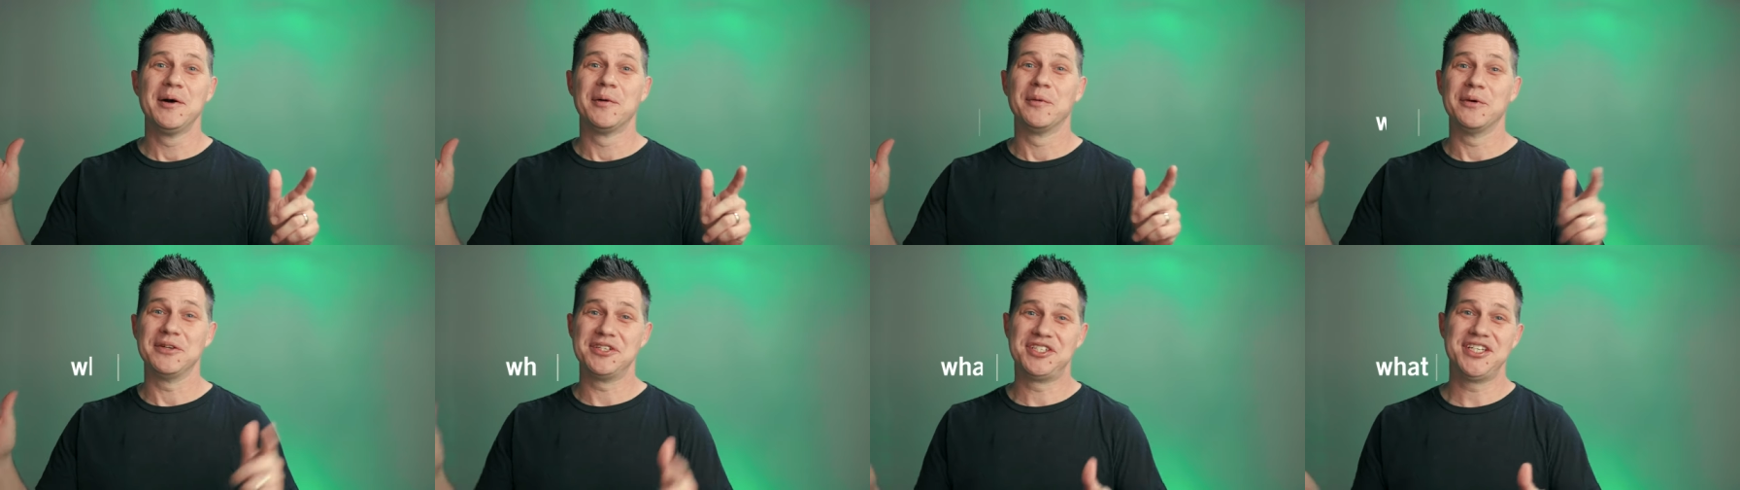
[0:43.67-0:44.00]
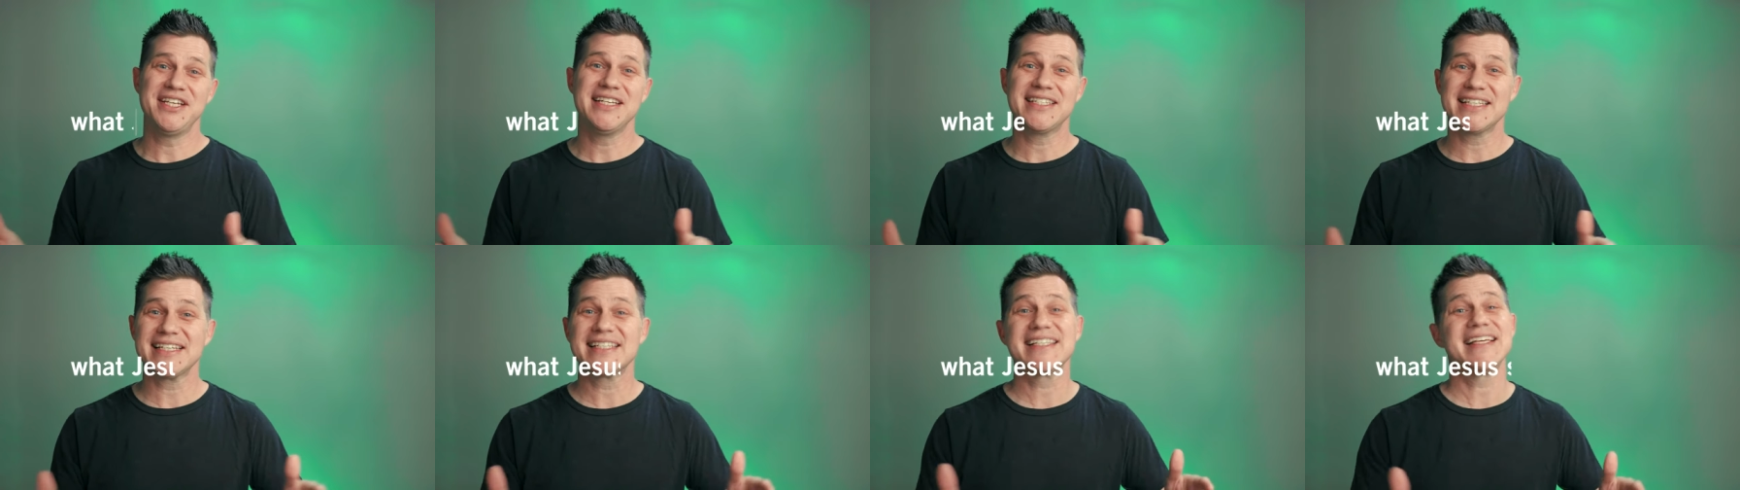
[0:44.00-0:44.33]
what
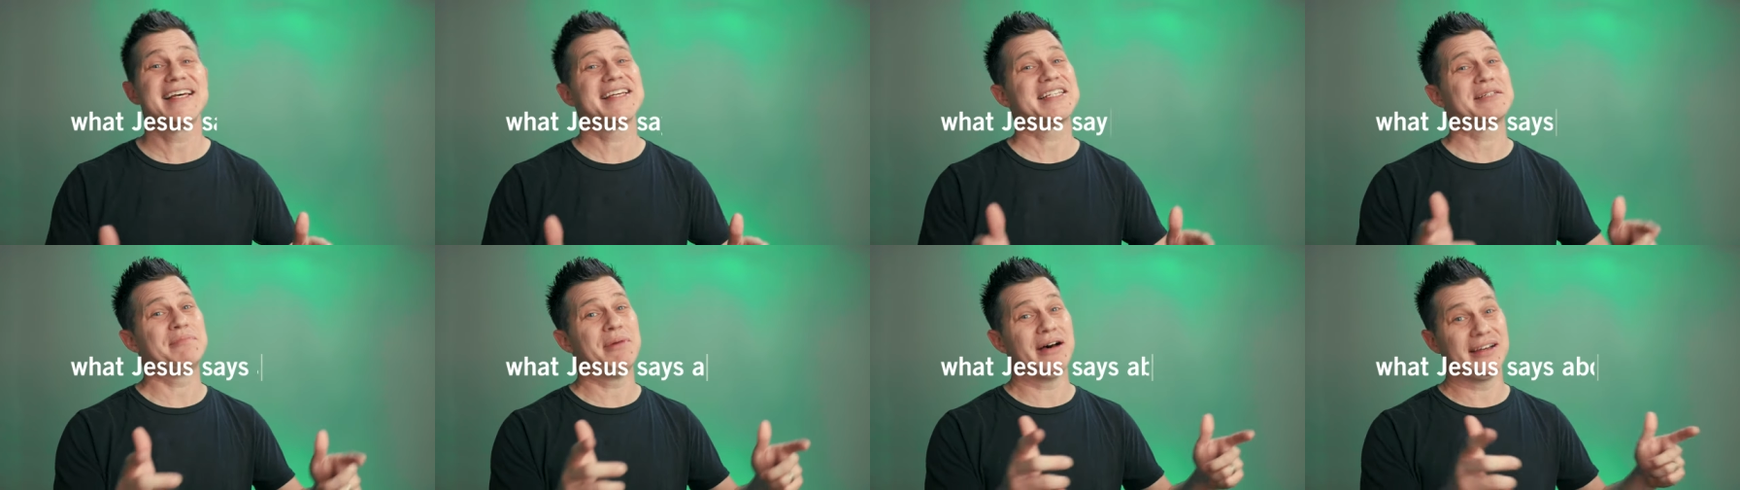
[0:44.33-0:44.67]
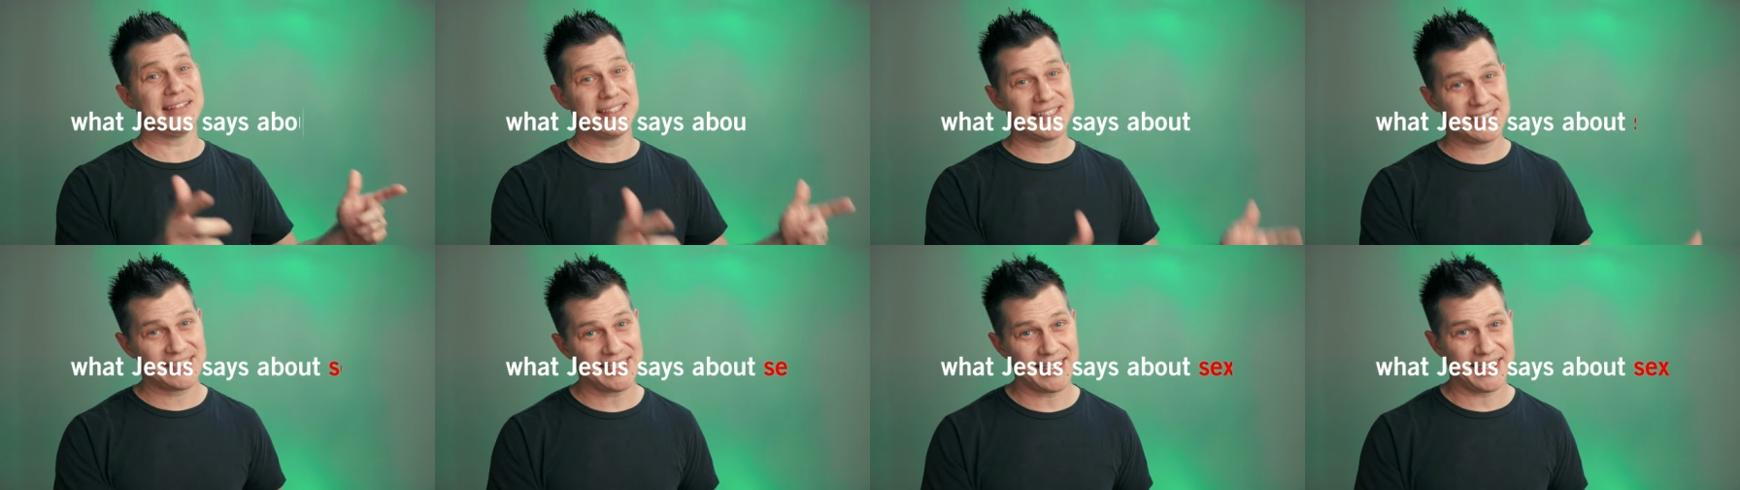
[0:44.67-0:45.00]
Jesus says
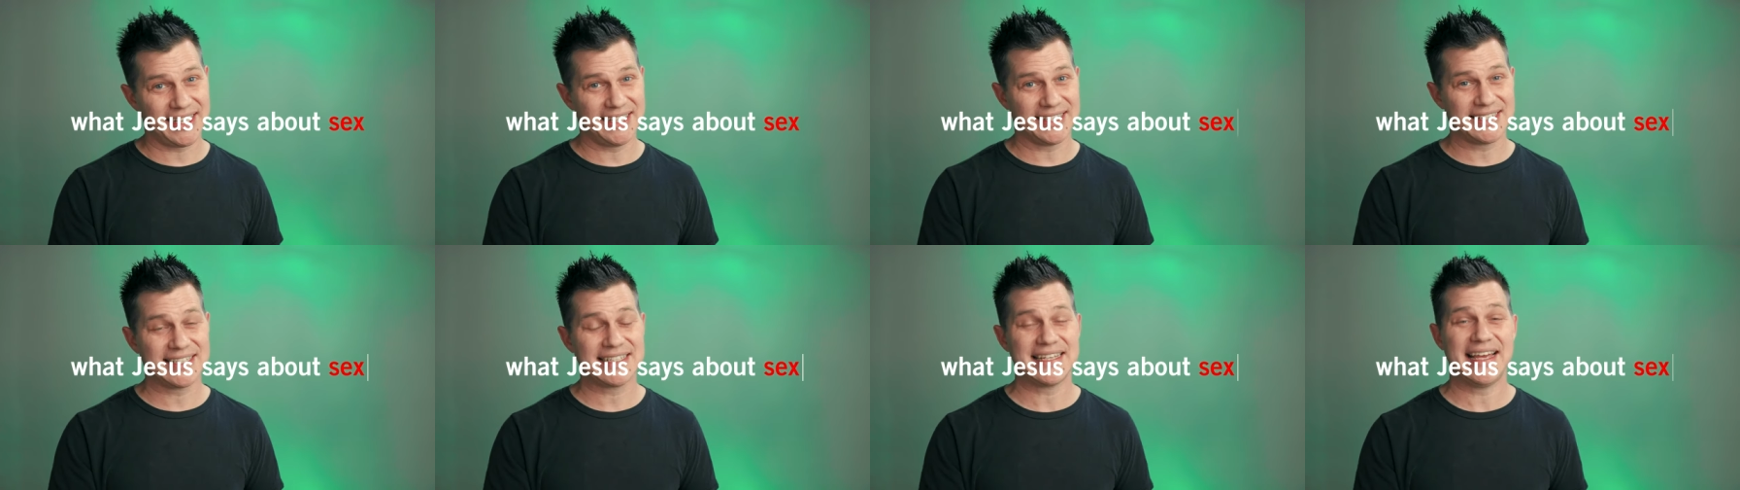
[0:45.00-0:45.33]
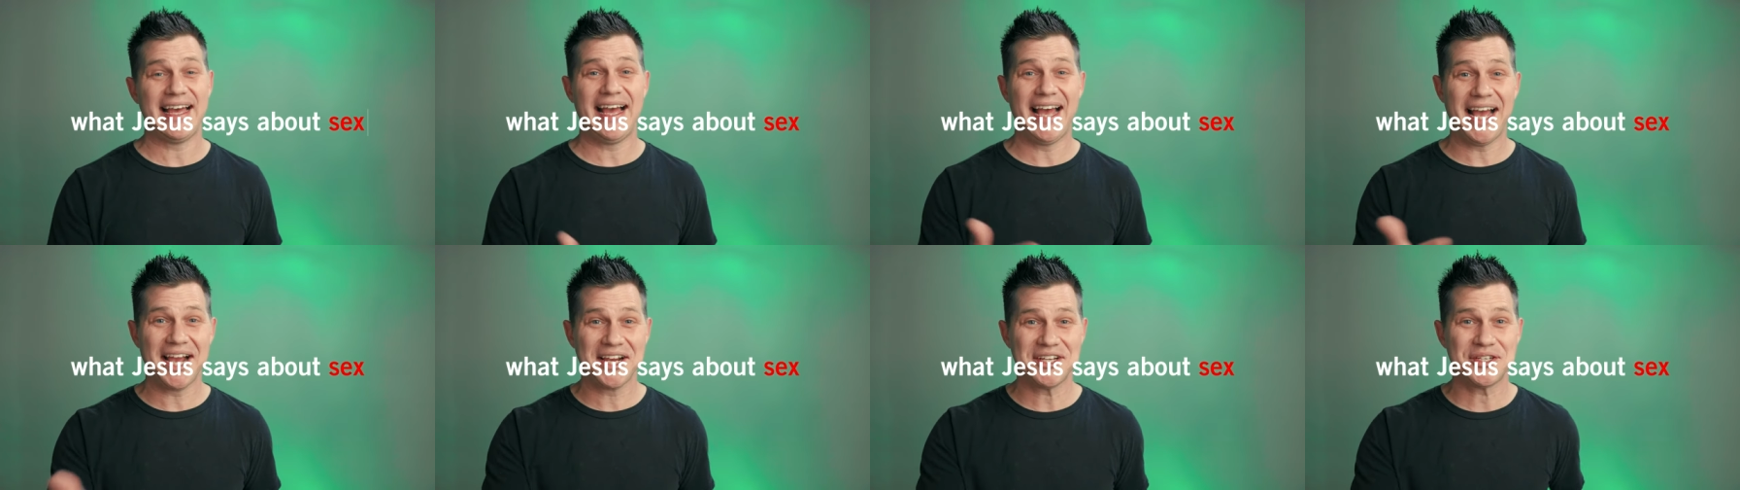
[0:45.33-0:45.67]
about sex
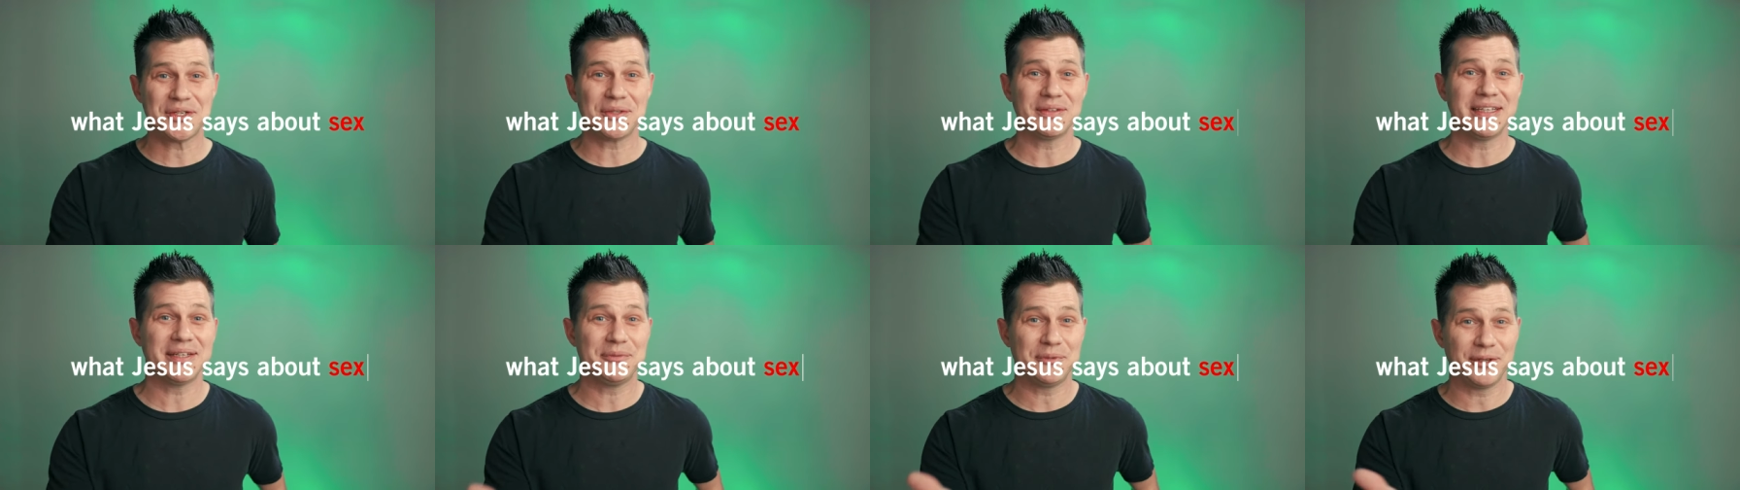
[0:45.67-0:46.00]
actually